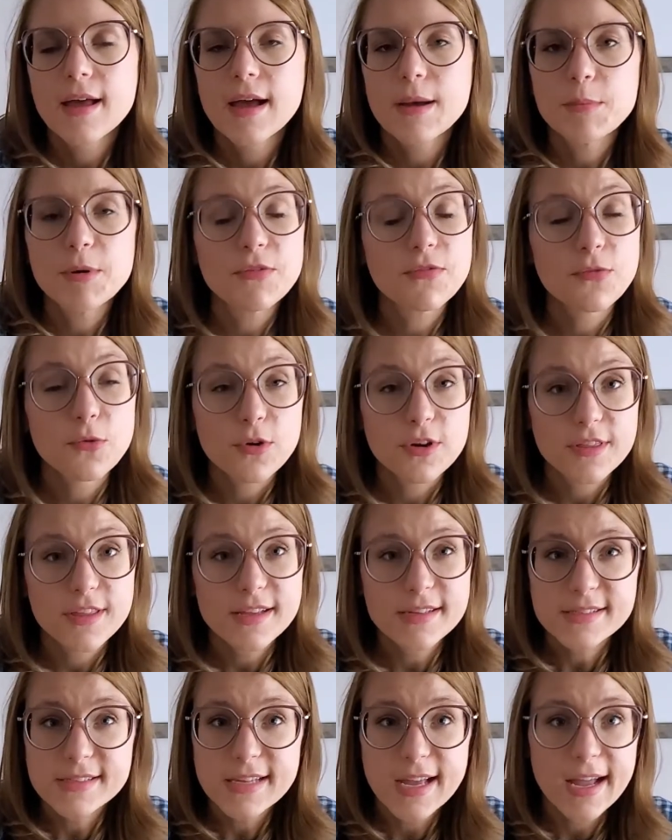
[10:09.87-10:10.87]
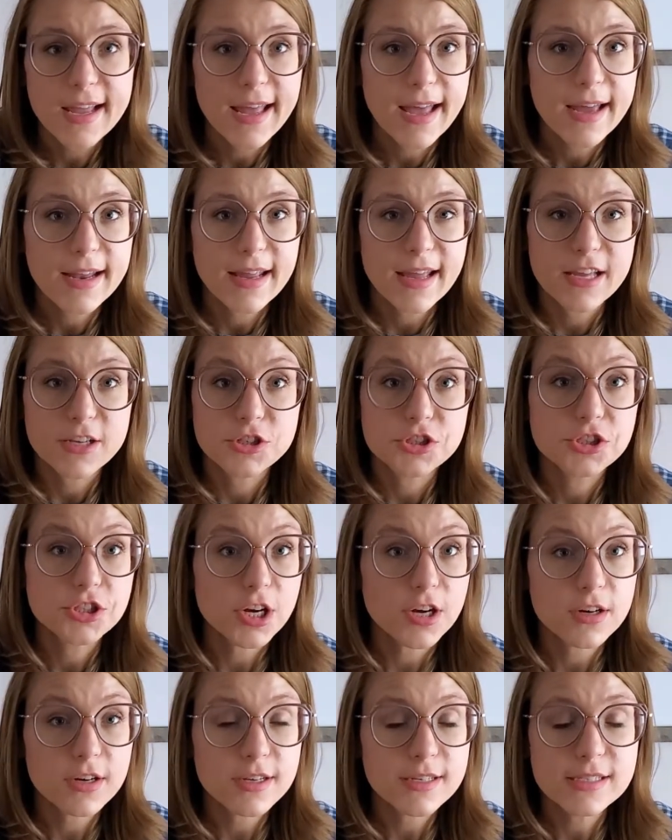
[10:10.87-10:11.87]
Before this, I had a
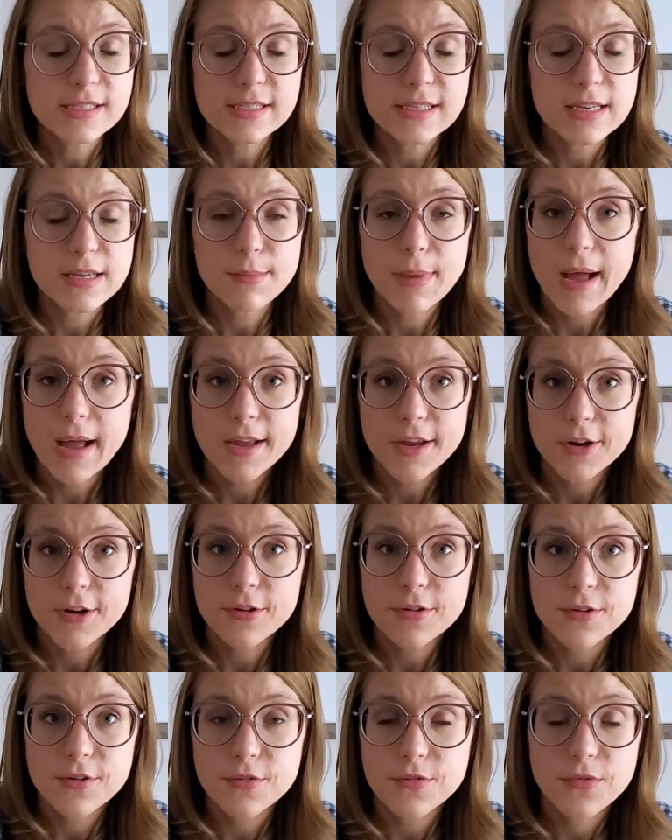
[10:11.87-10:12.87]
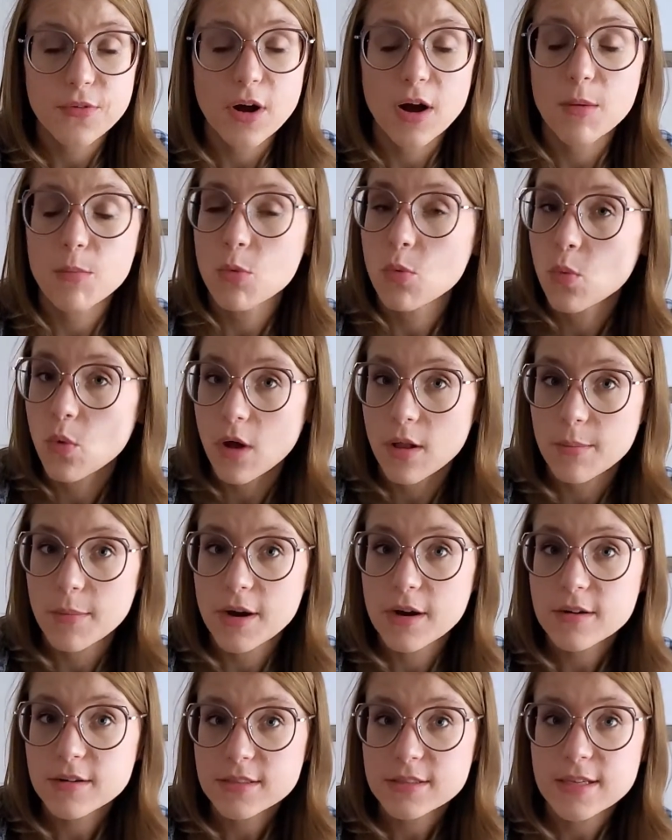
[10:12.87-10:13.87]
Shark steam iron from
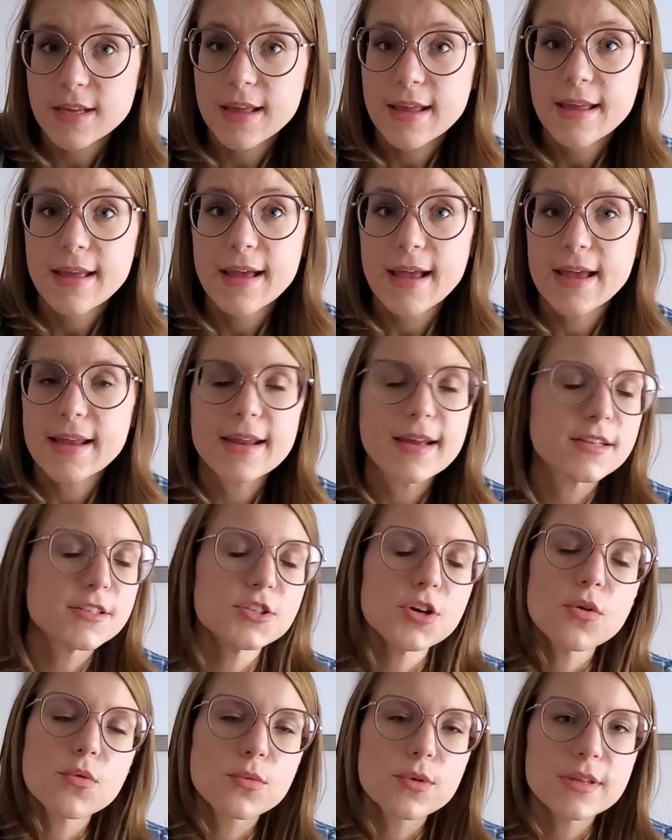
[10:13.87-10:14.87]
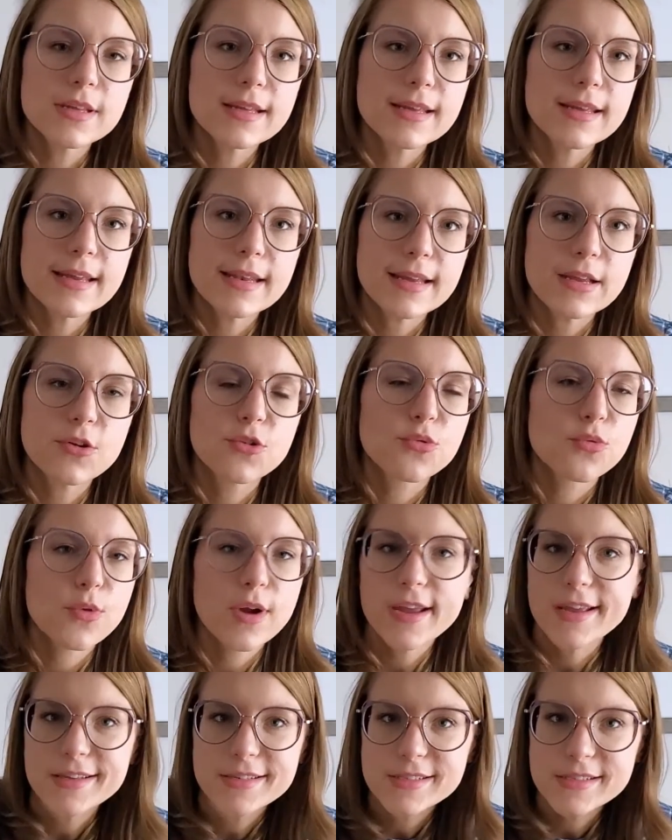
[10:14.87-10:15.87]
Walmart, and I don't really get
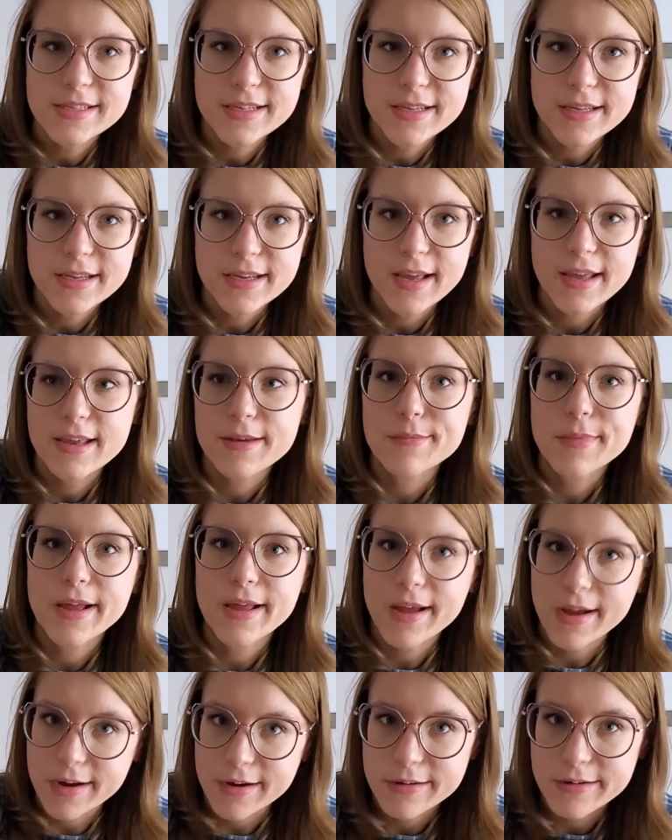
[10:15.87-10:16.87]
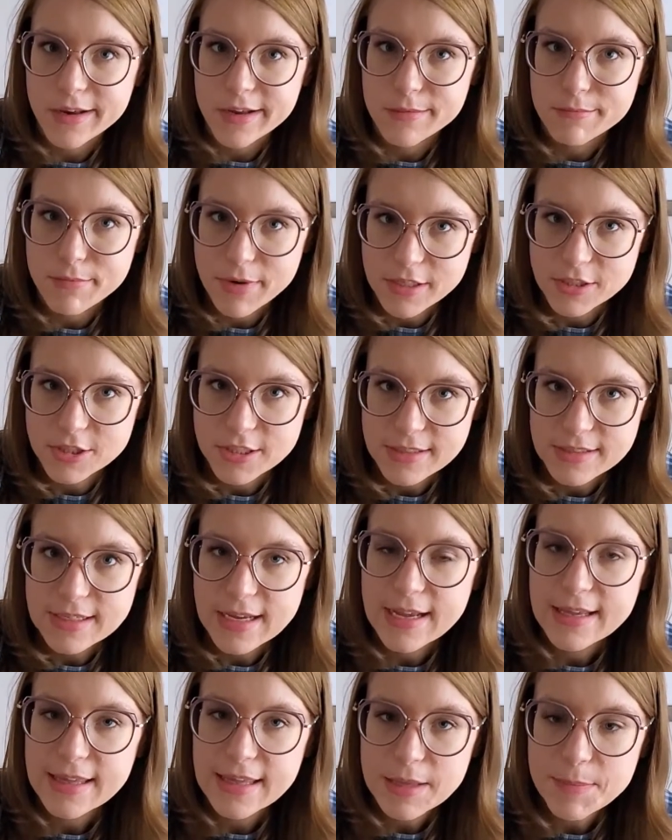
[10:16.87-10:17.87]
crazy in my ironing budget.
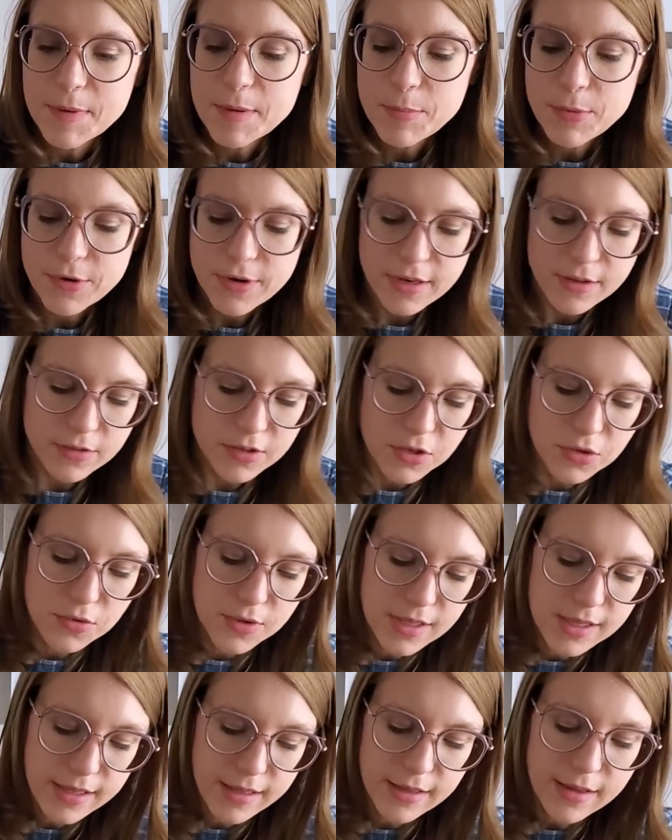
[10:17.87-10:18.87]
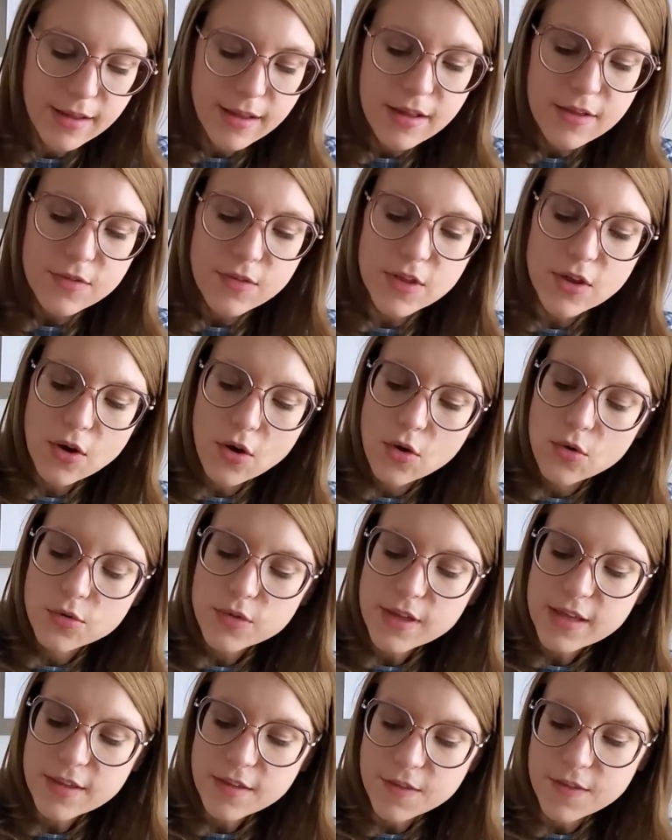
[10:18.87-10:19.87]
I keep it pretty low key. The
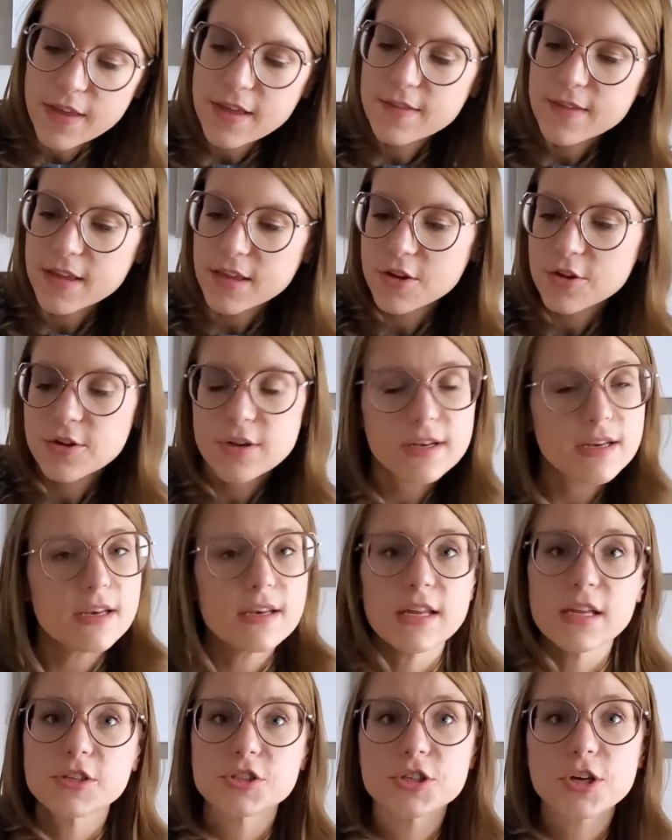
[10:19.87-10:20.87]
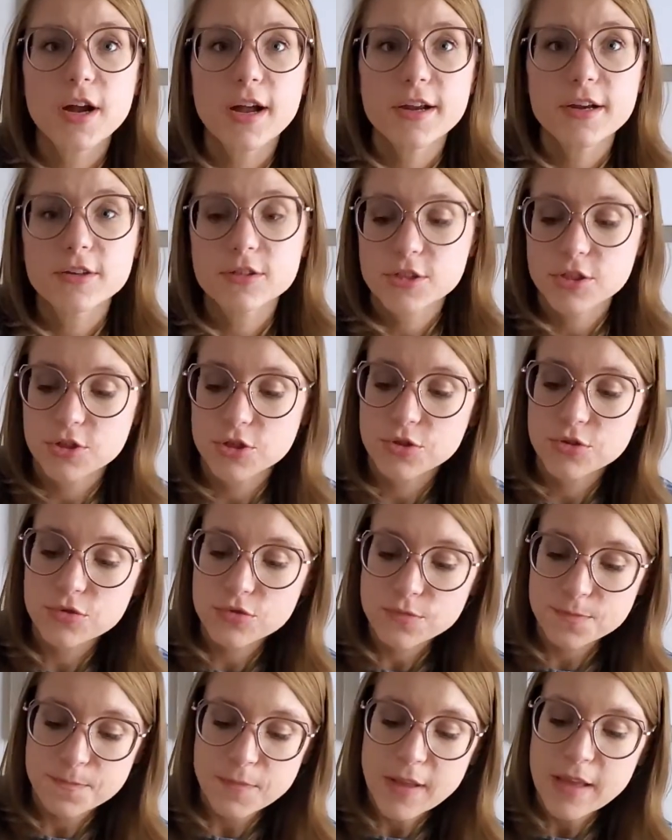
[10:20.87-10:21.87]
only thing that you're gonna need your iron to do
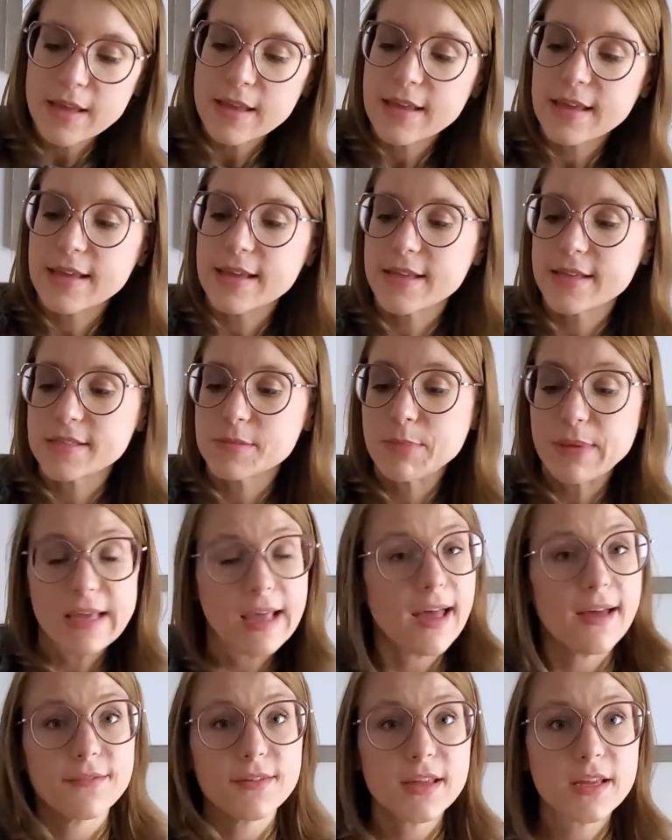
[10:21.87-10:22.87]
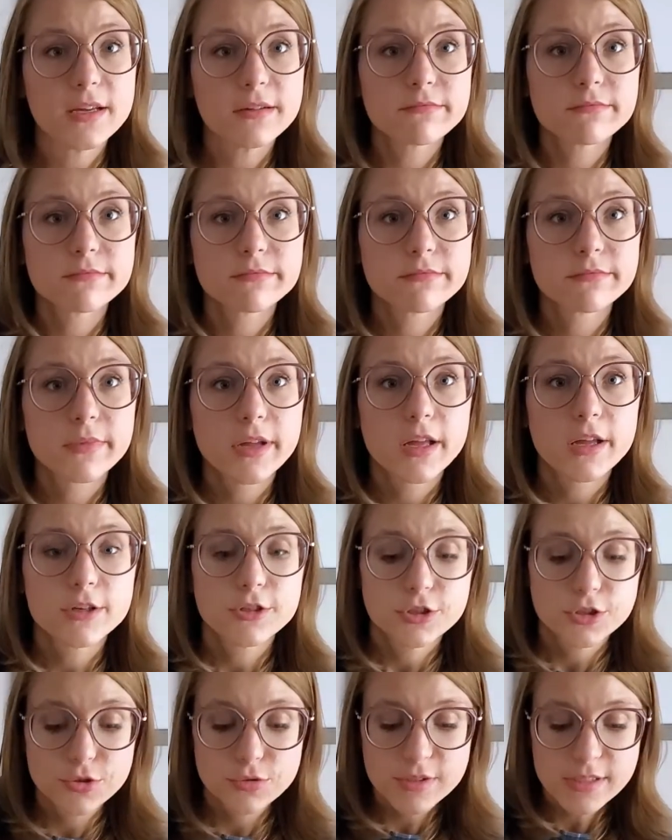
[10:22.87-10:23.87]
is be heavy,
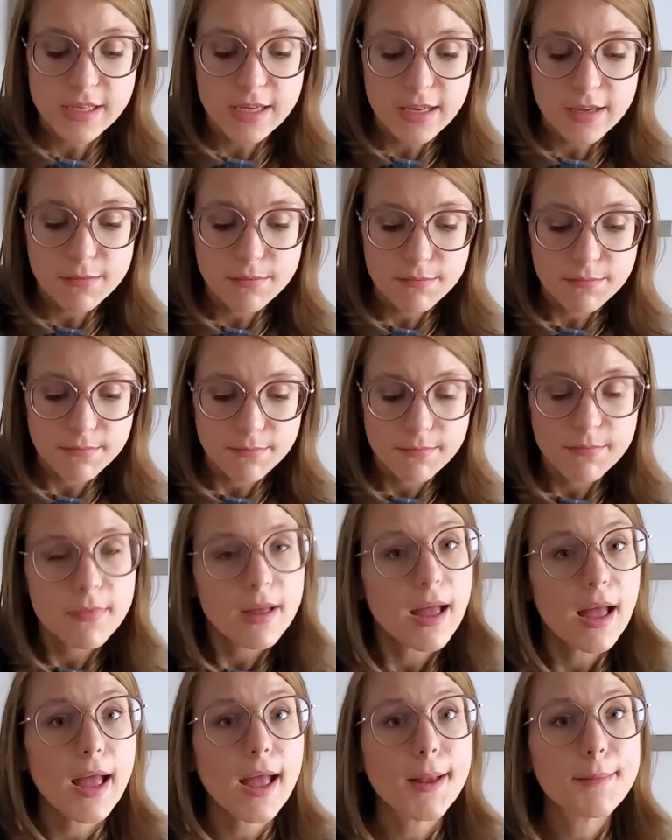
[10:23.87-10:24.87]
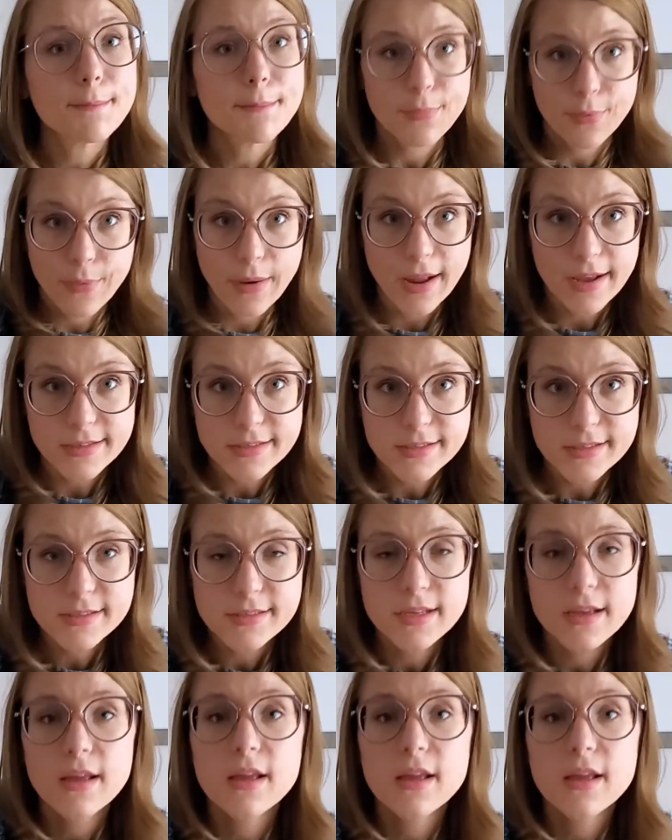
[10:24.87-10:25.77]
shoot steam, and press.